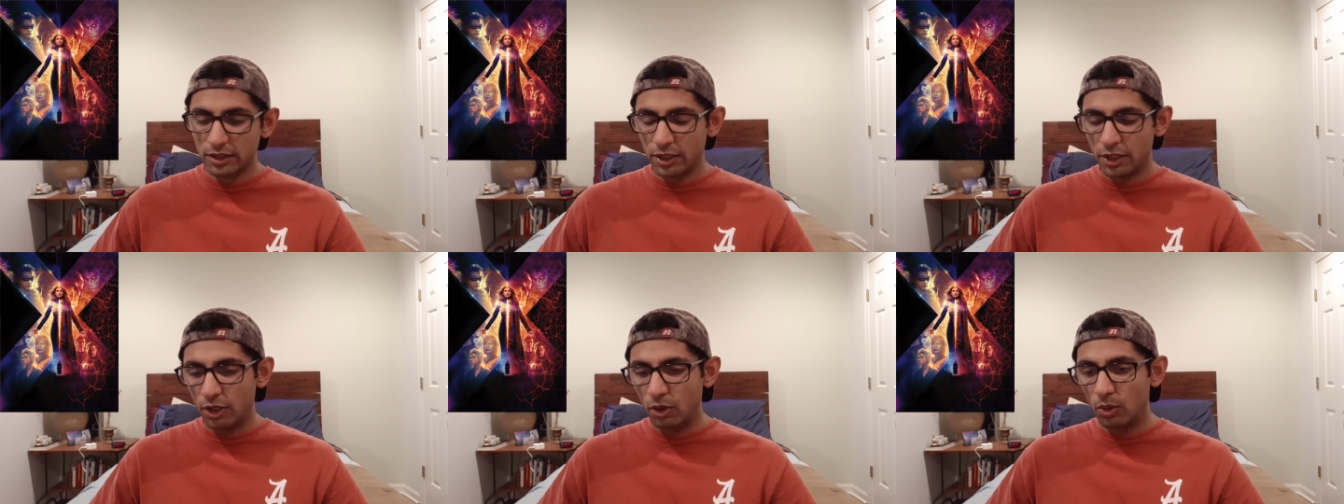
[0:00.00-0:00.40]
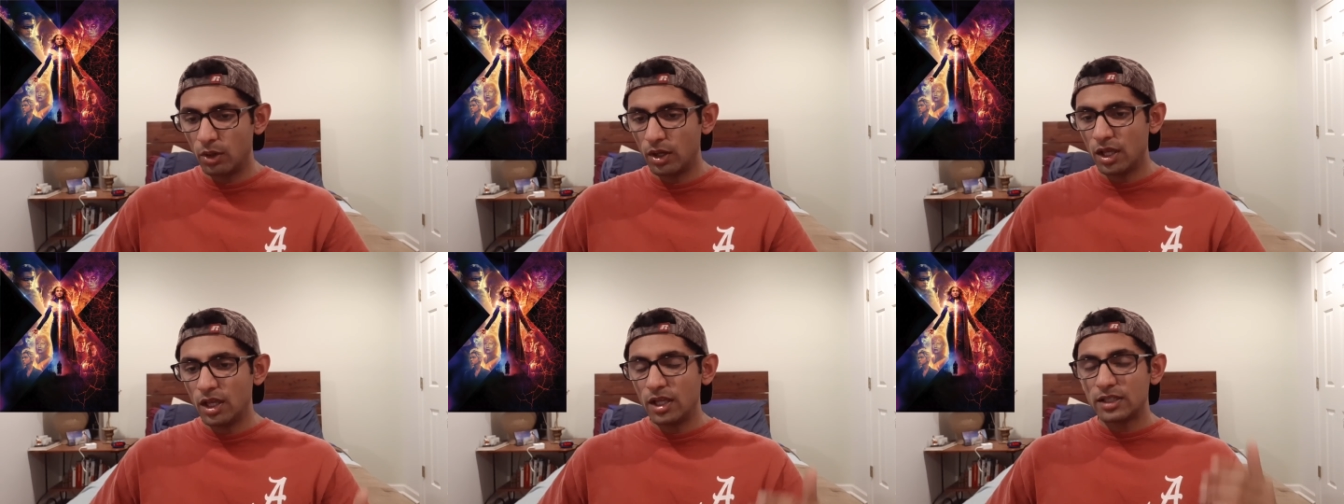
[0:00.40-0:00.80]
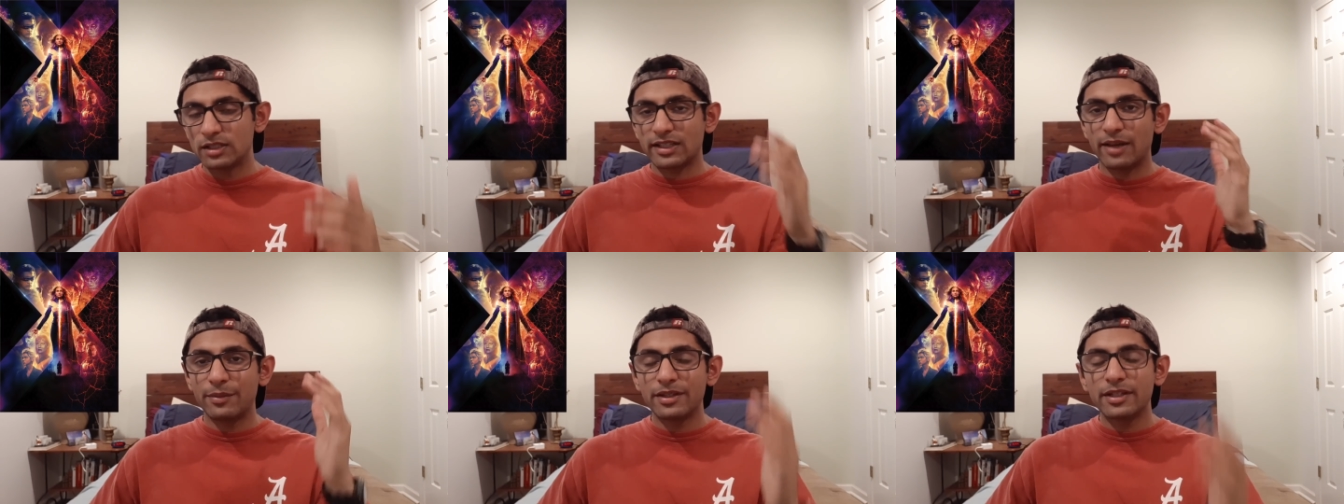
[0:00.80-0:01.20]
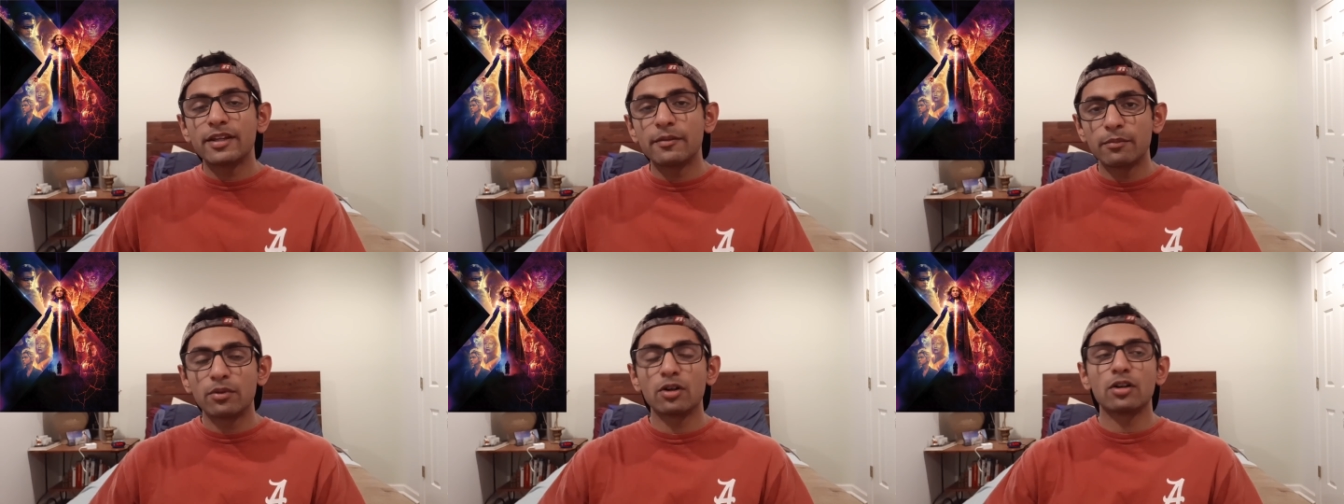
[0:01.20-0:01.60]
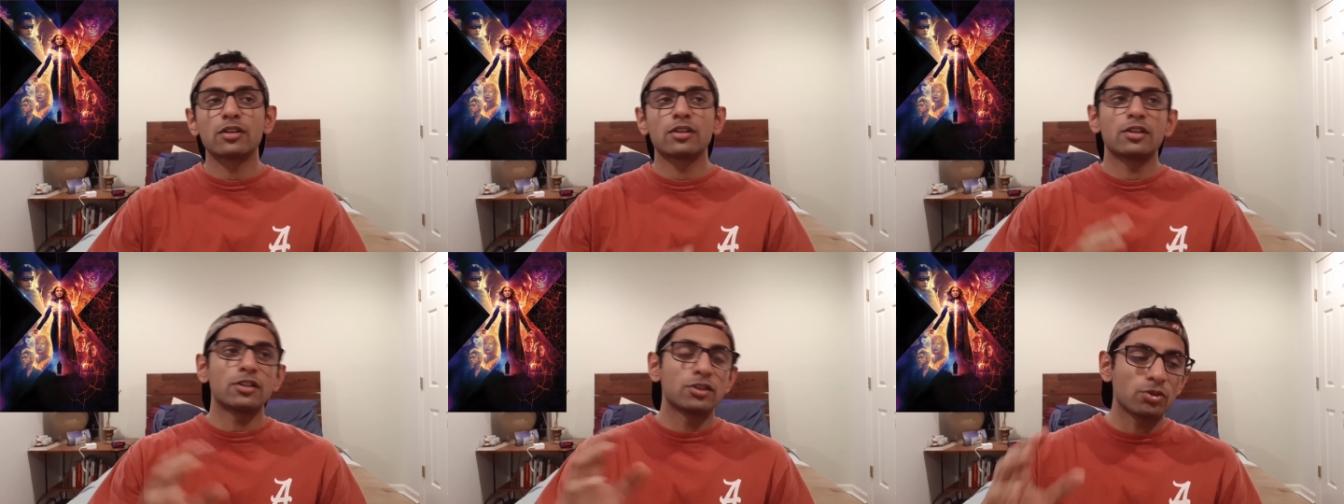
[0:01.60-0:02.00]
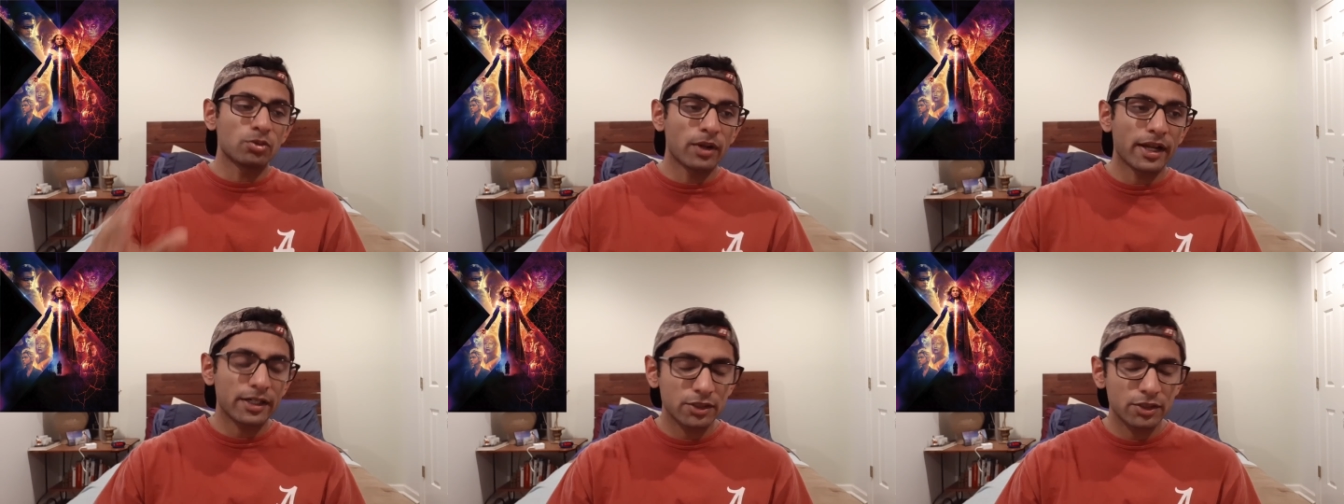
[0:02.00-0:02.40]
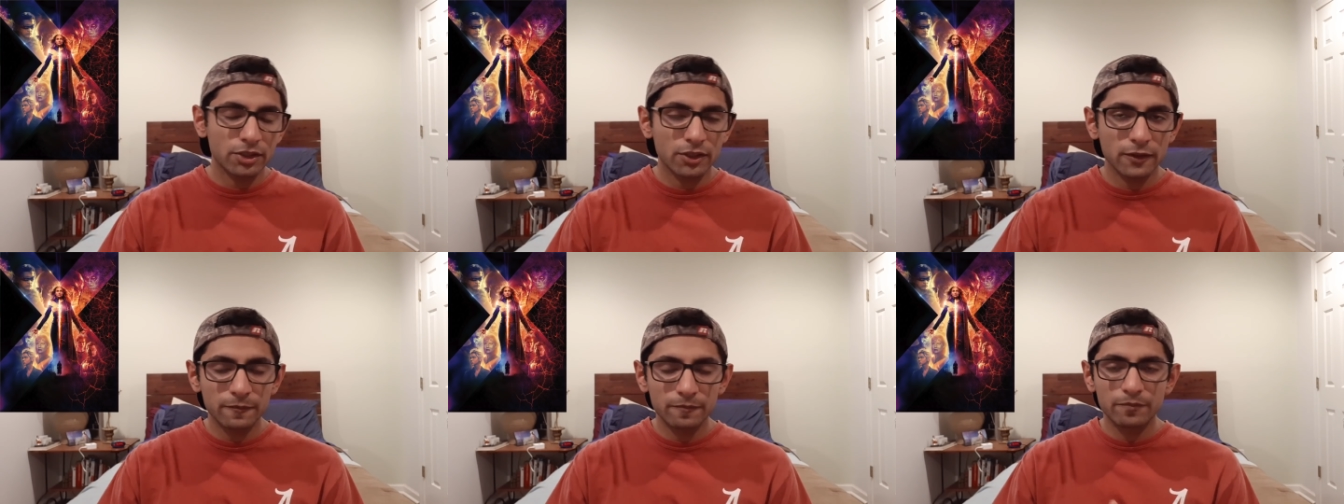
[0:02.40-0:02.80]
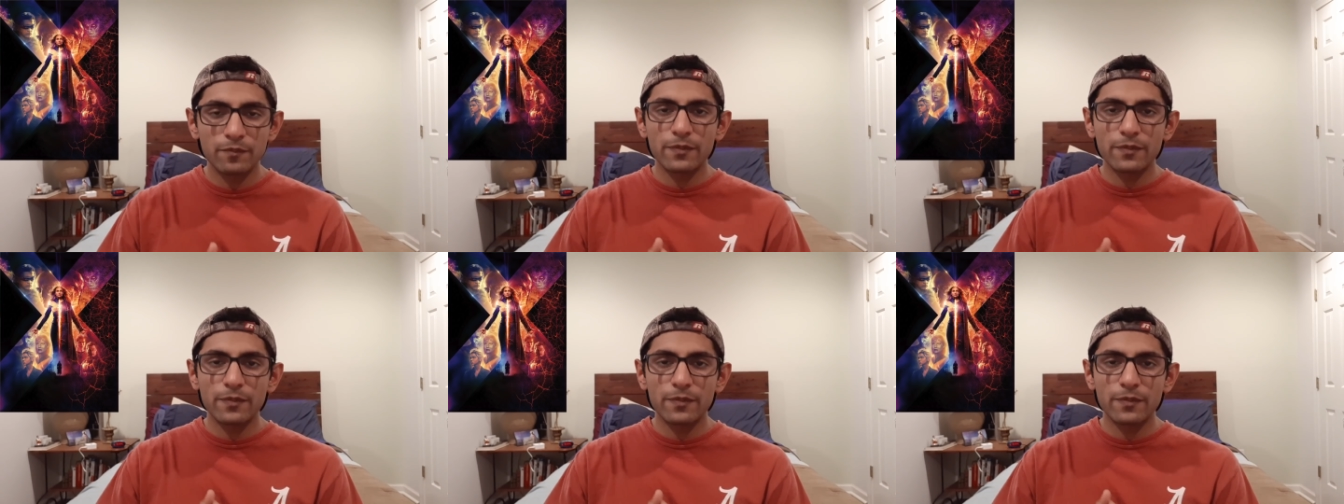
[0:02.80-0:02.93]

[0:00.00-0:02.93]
You know, Simon Kinberg, the director,